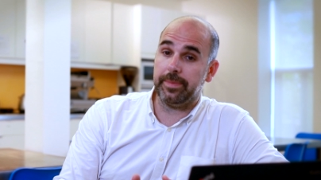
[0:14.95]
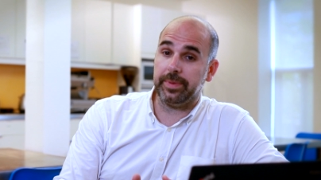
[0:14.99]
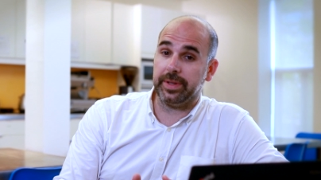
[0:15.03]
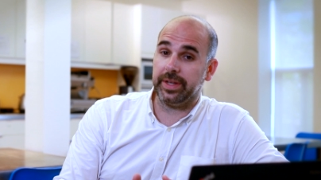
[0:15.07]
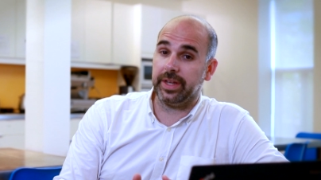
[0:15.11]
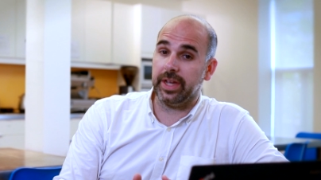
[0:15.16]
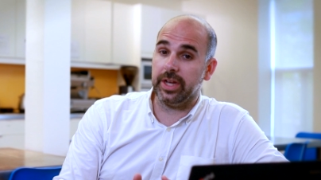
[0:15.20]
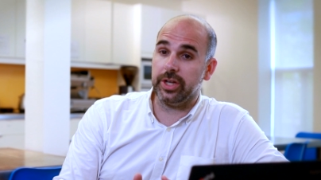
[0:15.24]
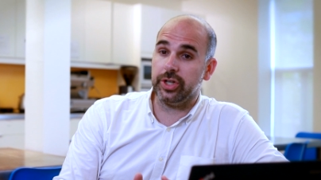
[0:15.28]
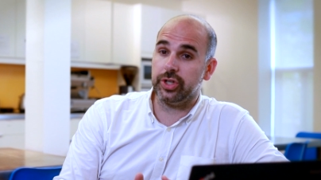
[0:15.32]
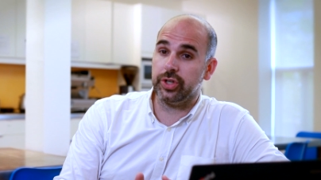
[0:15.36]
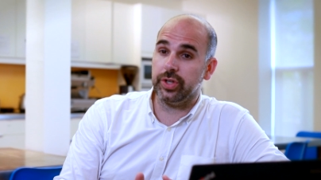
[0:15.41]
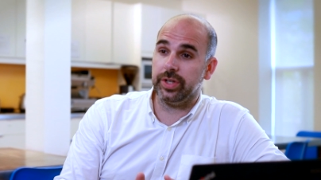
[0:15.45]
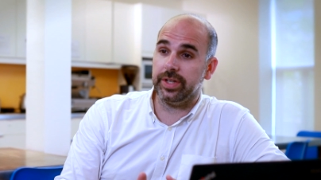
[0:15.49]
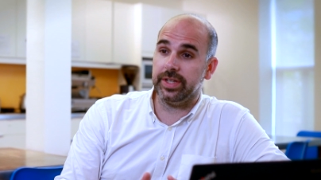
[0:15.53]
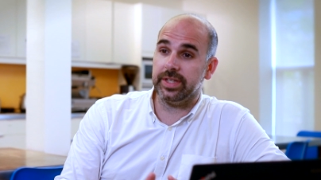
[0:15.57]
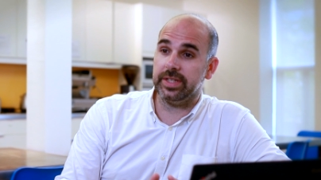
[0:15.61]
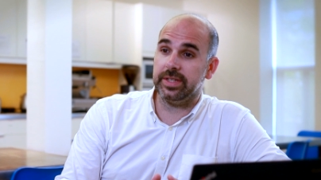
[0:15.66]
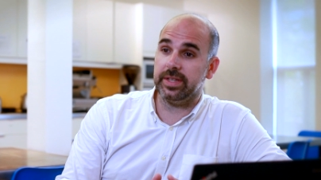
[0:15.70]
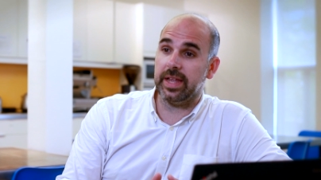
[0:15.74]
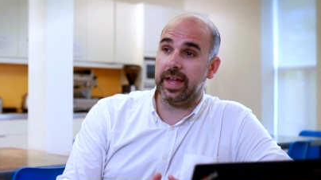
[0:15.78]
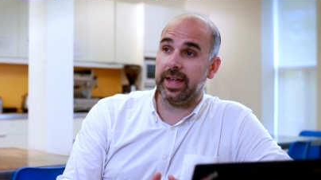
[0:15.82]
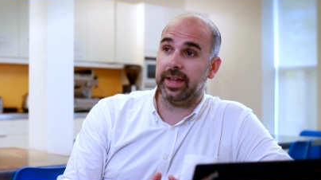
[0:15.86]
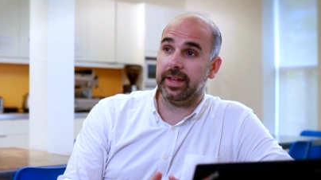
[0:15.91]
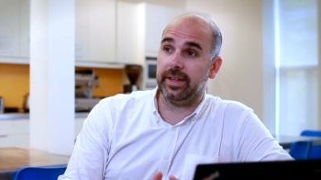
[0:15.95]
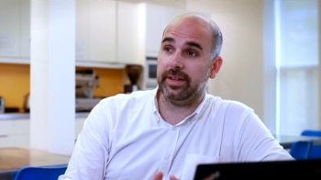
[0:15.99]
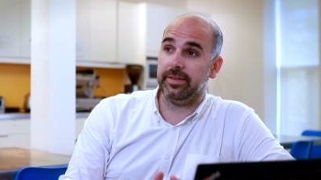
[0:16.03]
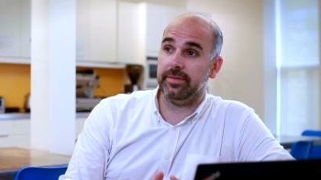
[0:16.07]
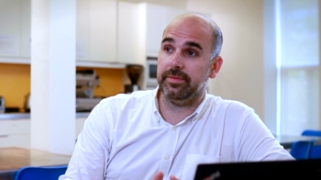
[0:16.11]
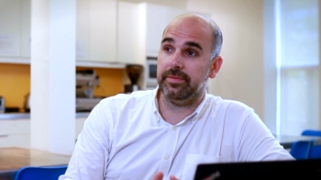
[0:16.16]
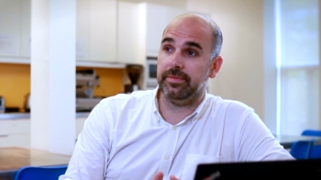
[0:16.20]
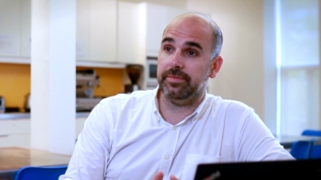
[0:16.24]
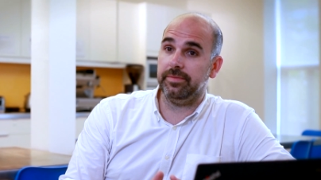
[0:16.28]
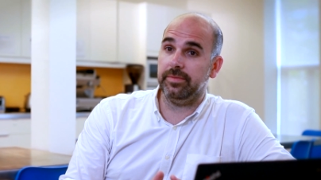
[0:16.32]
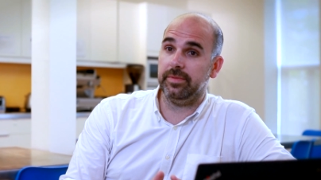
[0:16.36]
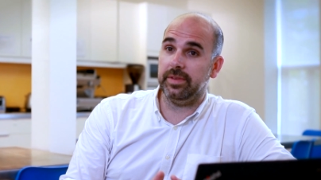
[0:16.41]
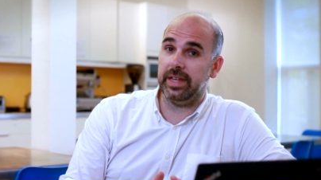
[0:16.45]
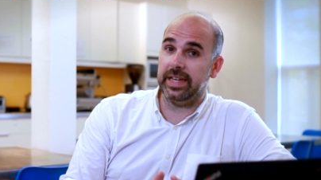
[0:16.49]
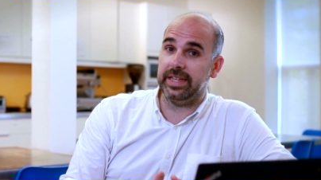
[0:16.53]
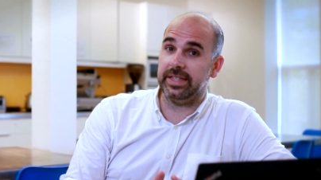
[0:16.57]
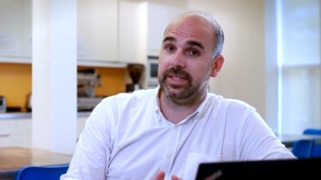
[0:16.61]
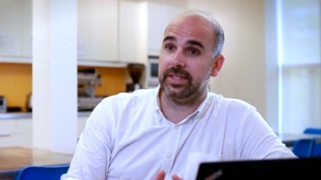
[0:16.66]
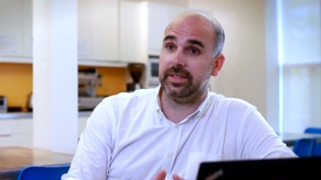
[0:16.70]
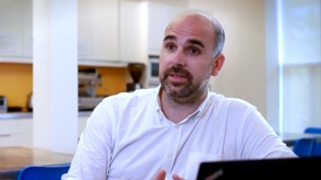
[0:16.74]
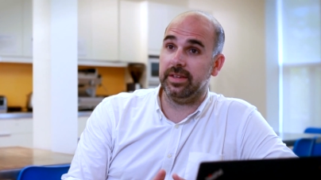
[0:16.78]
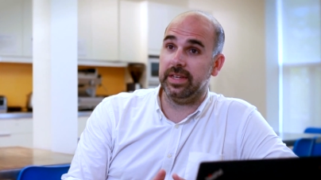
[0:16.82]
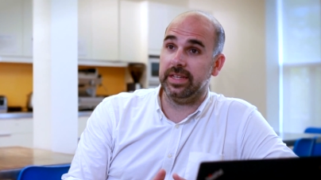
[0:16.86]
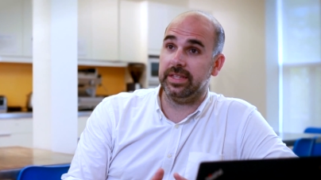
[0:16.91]
application is that
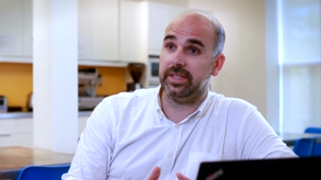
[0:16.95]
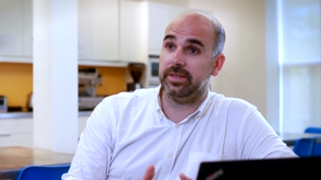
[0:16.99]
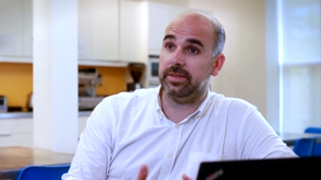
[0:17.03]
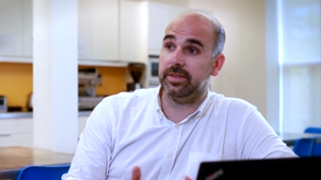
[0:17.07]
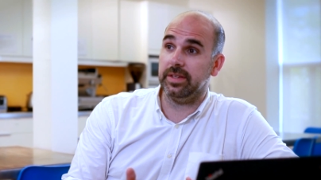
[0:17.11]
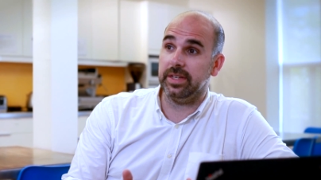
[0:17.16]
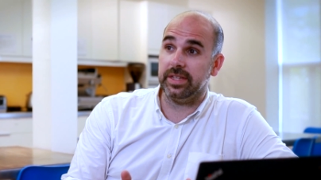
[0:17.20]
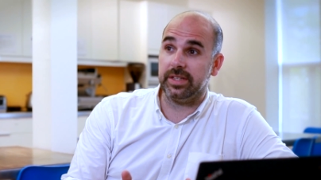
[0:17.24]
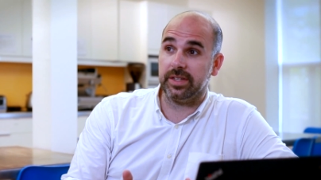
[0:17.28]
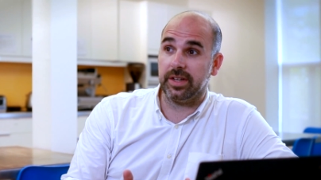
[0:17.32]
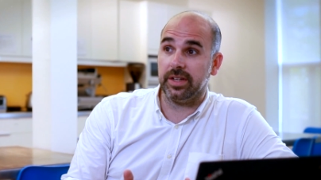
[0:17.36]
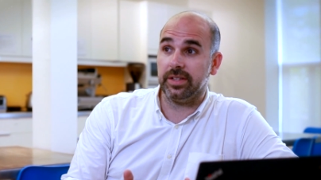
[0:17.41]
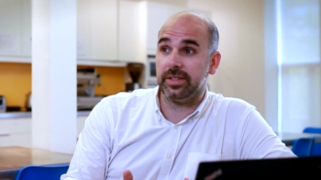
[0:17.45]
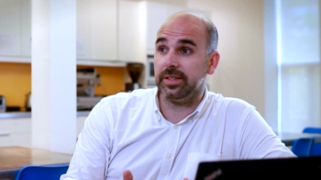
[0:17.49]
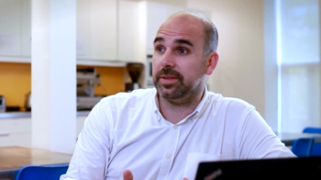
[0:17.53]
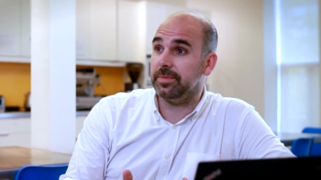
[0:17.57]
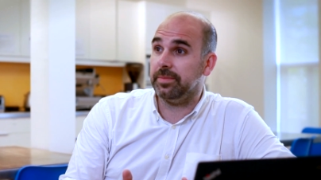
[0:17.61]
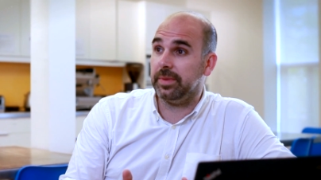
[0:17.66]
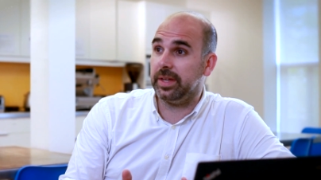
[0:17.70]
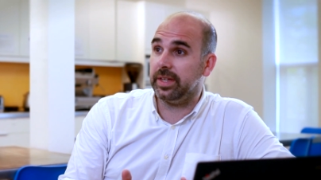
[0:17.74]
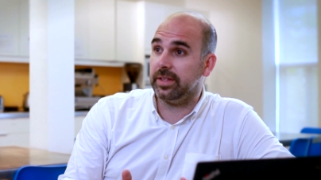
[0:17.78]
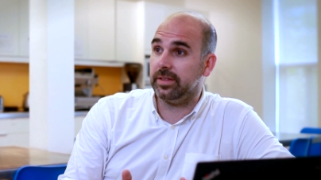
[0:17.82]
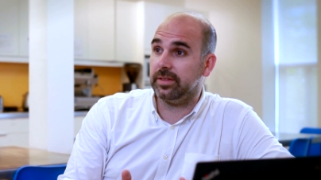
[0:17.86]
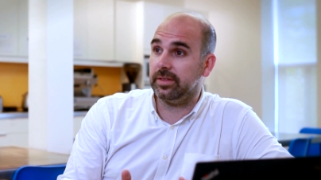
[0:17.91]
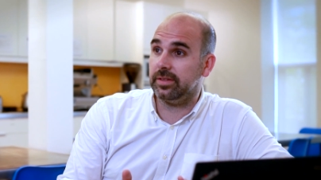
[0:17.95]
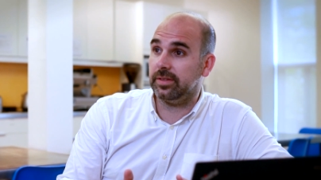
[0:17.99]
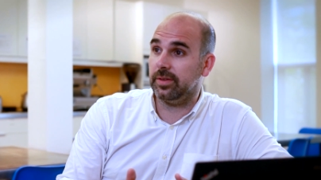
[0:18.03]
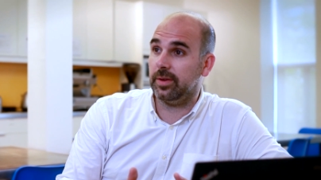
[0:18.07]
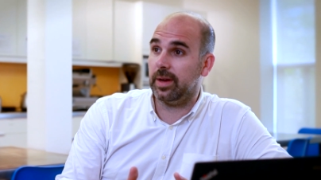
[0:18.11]
it's, it's, it's custom made.